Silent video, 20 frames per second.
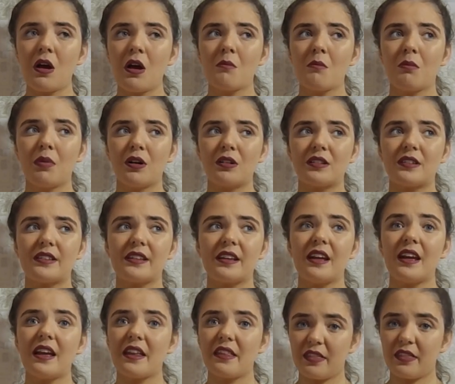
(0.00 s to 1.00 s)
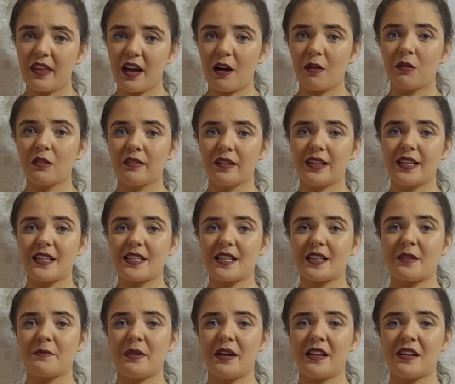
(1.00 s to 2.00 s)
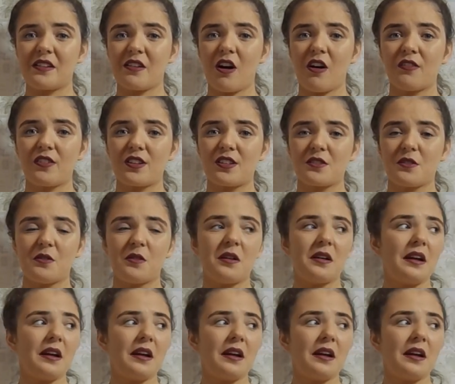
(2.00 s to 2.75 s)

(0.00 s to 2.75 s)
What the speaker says: but that will really take the paint off, so